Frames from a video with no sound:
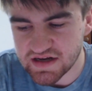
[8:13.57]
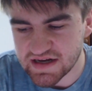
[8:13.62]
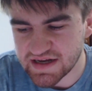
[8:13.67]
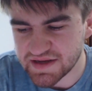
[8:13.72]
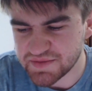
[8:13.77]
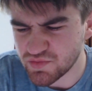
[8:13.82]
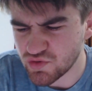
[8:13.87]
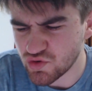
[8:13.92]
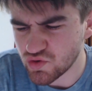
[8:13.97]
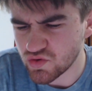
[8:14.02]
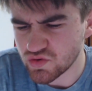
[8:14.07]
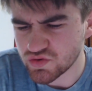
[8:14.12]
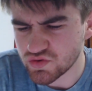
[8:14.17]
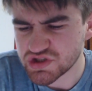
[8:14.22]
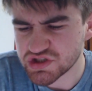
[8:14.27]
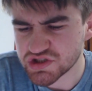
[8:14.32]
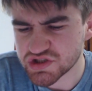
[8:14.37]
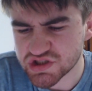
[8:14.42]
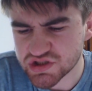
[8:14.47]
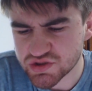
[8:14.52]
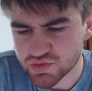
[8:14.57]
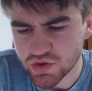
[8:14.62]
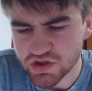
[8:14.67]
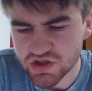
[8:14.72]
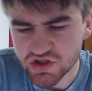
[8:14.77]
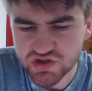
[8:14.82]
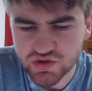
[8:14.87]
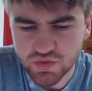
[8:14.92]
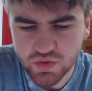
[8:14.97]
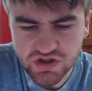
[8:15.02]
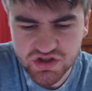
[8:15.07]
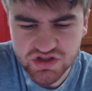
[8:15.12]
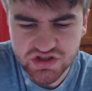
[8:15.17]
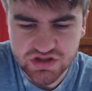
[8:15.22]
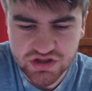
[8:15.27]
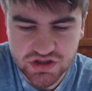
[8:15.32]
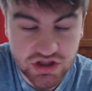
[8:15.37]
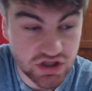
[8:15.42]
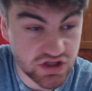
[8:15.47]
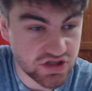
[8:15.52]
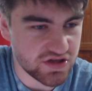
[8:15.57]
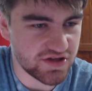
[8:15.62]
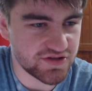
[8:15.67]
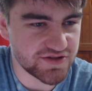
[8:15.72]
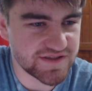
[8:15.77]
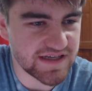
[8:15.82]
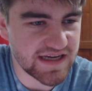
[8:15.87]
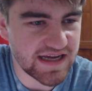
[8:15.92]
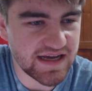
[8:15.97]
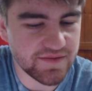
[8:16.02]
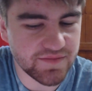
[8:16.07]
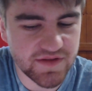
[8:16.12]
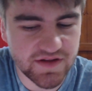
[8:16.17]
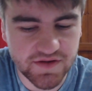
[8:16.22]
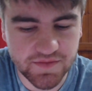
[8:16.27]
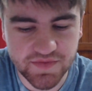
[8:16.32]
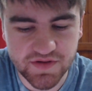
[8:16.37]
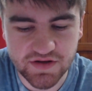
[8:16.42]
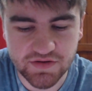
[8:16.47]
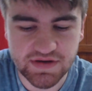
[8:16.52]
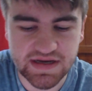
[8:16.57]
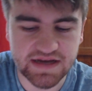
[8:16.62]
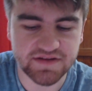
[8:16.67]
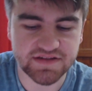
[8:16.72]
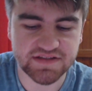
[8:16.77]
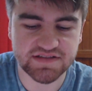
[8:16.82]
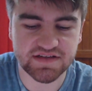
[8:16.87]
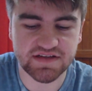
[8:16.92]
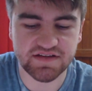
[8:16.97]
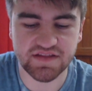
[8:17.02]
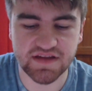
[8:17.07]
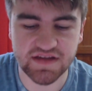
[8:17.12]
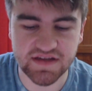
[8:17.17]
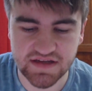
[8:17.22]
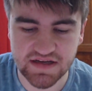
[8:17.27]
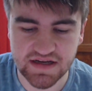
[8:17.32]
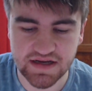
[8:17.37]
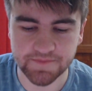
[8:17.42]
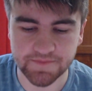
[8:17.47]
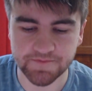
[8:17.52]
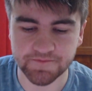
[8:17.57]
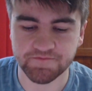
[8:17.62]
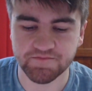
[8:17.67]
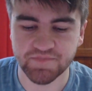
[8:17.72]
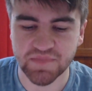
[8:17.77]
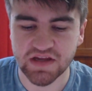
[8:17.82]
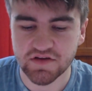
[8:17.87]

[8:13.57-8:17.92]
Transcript: I more just wanted to watch a closer game than a blowout in the um